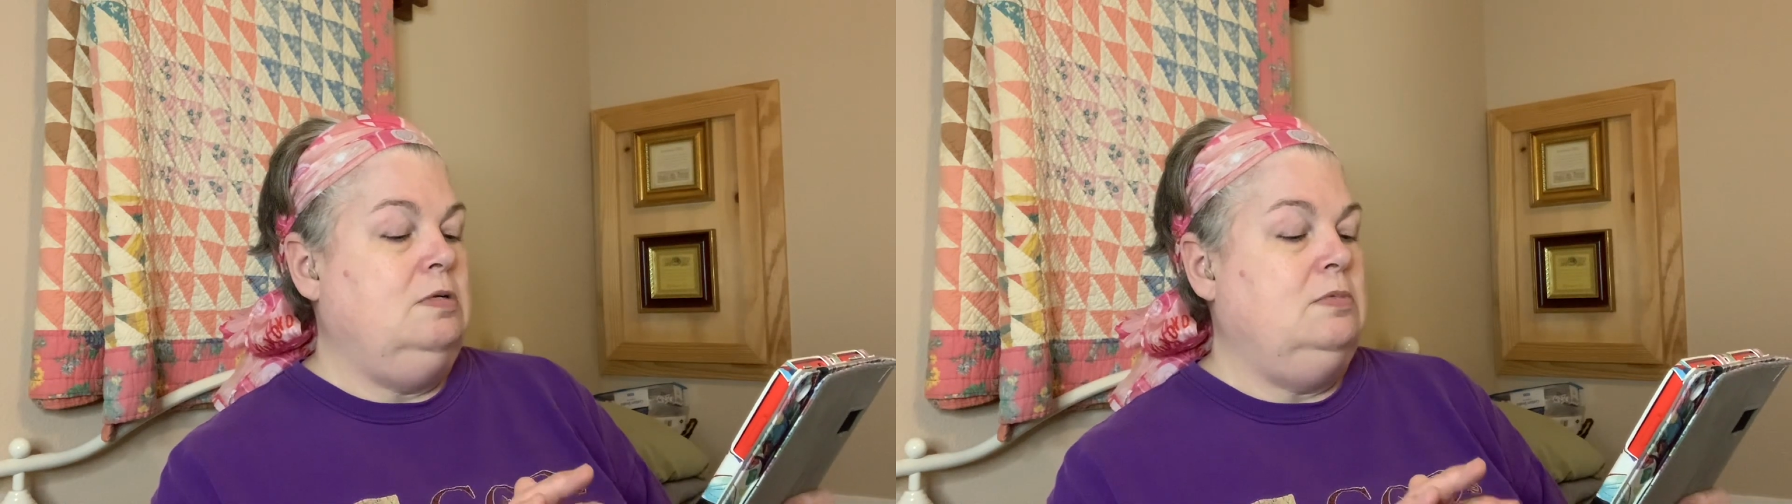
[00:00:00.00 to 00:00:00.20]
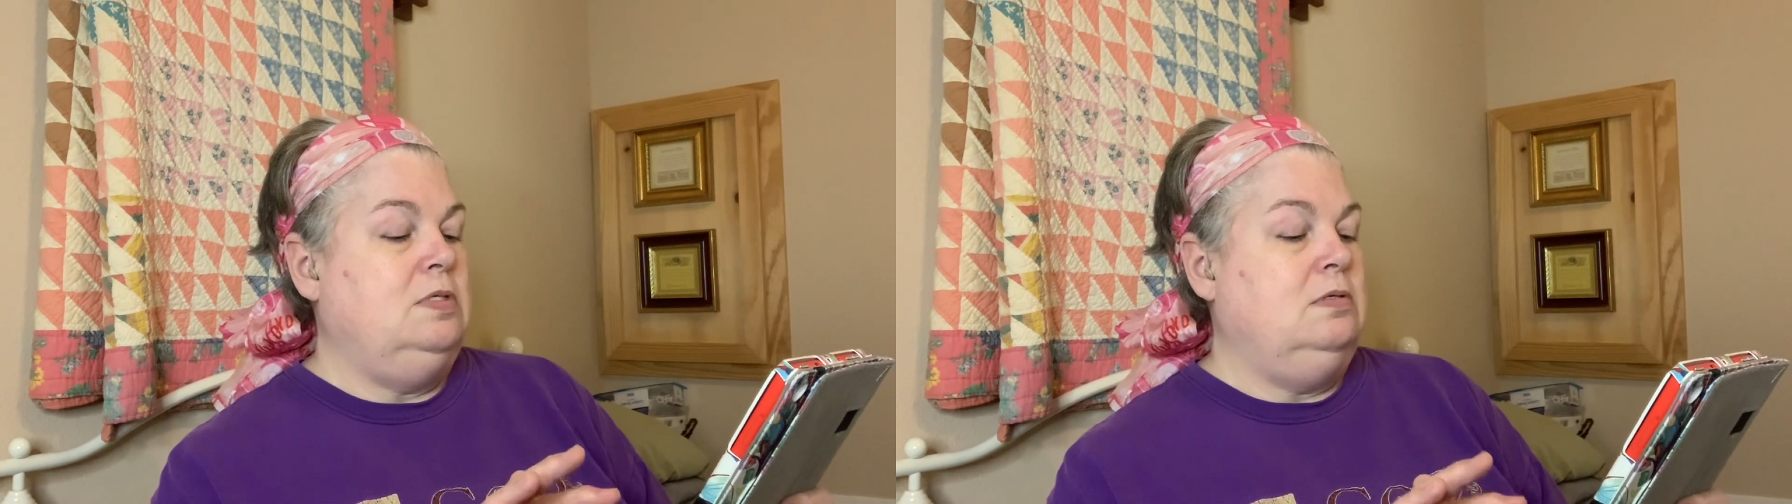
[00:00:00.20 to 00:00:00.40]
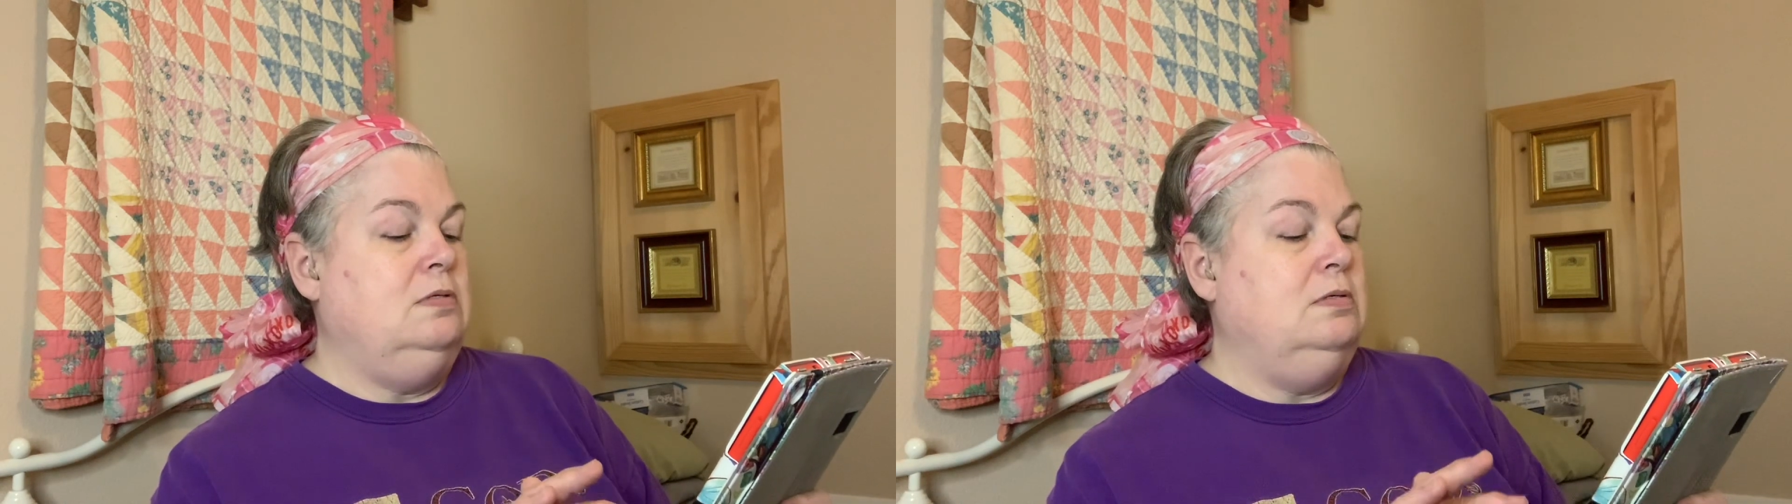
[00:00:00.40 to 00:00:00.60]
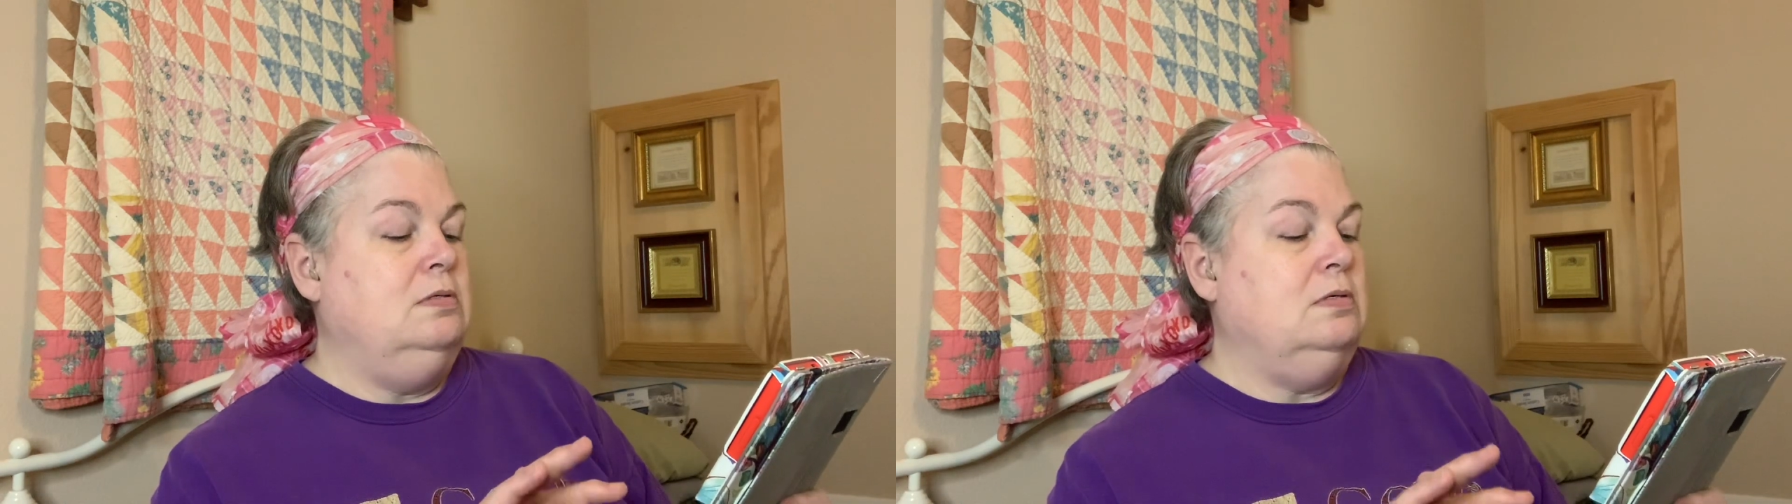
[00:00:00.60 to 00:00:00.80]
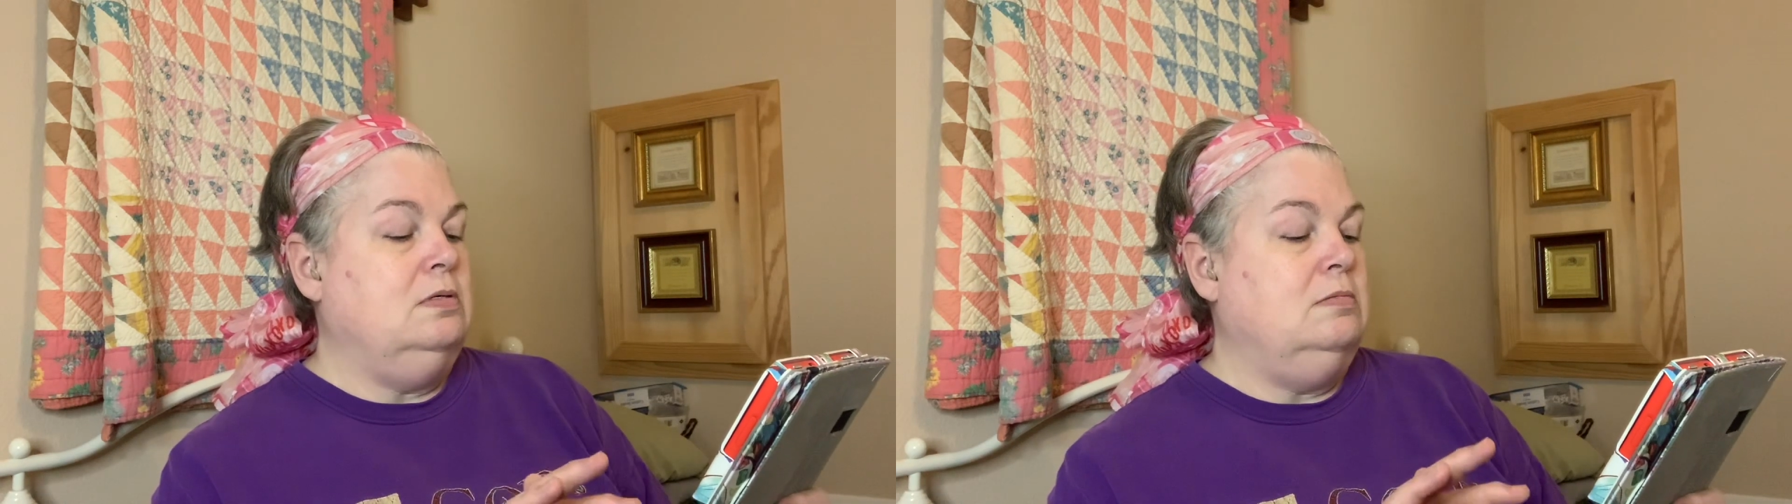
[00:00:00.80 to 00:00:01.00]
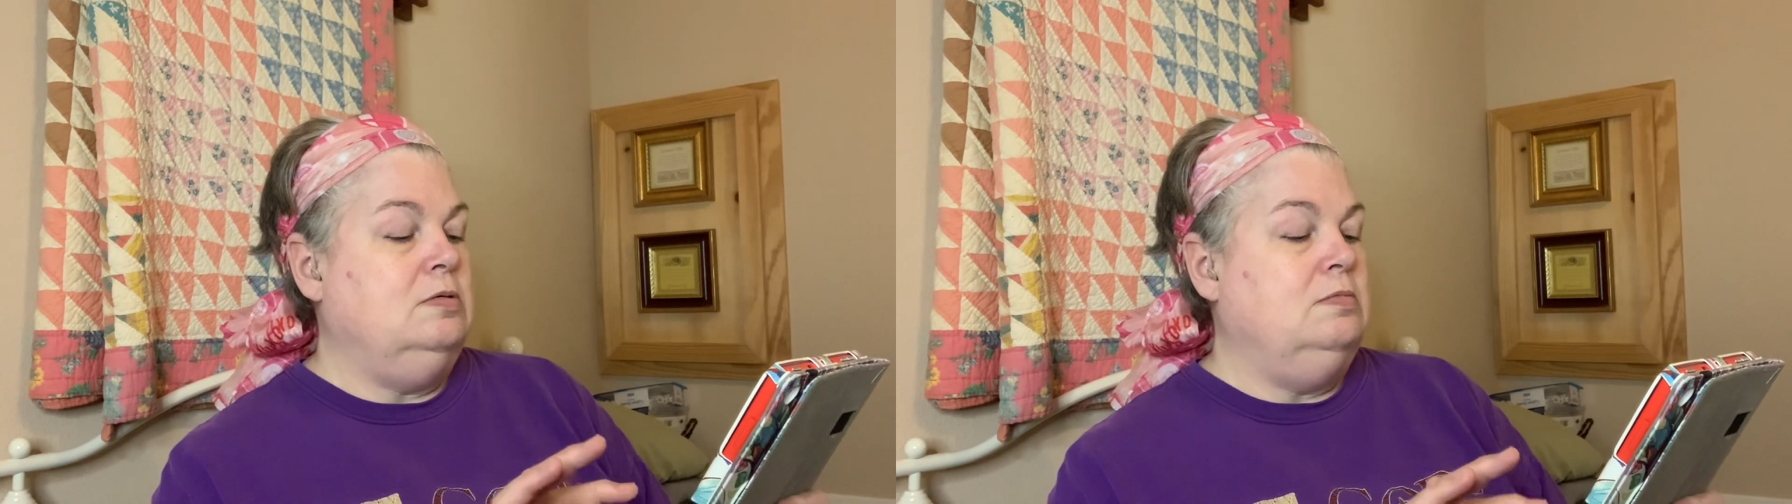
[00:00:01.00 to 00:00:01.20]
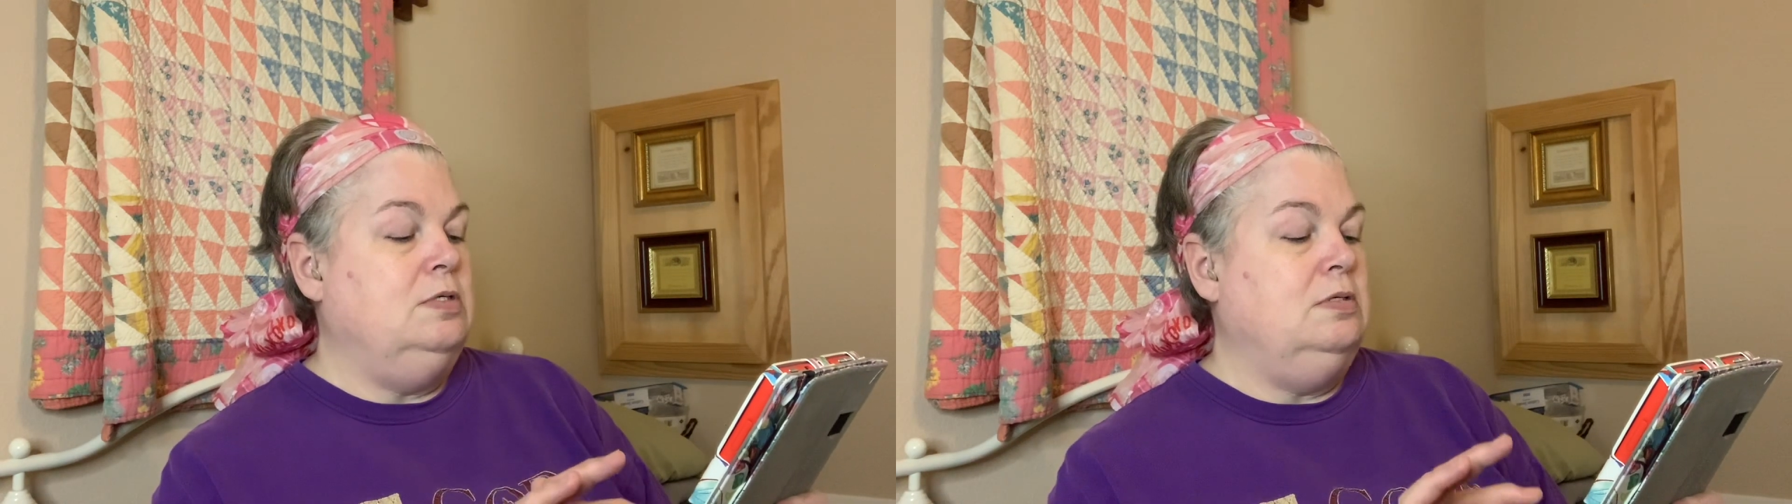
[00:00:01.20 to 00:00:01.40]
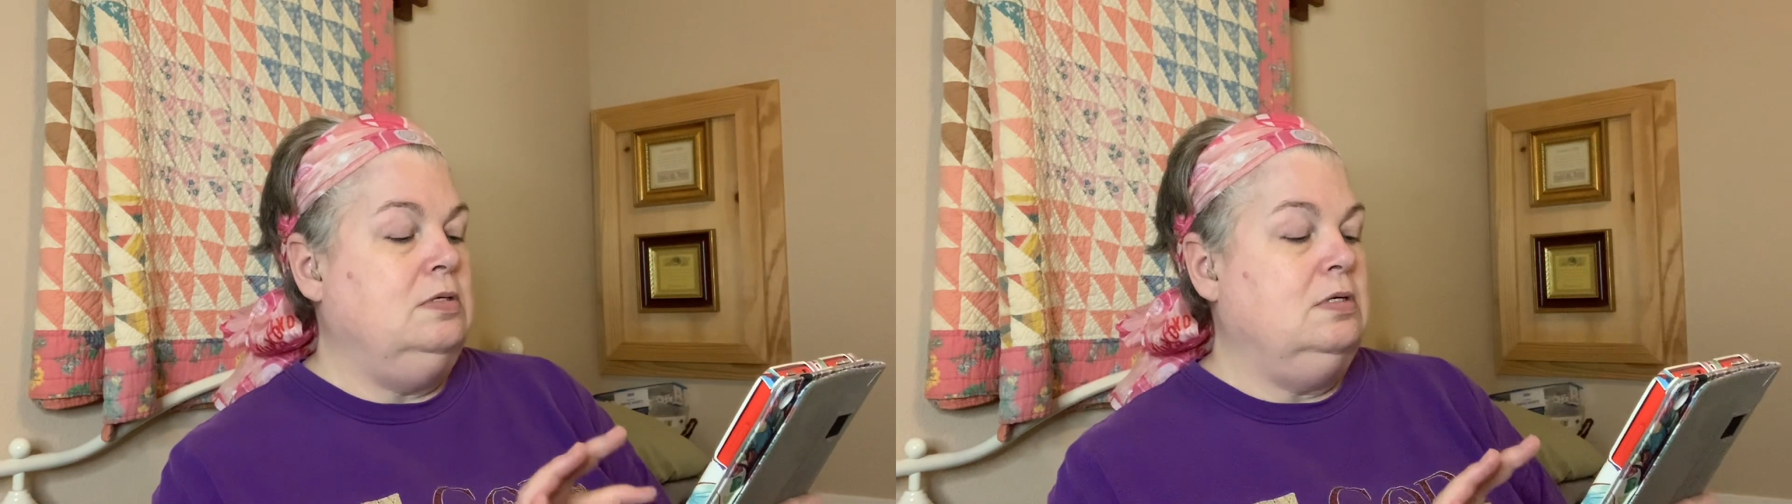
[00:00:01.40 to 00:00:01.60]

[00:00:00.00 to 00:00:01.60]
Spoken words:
News, Audible, music,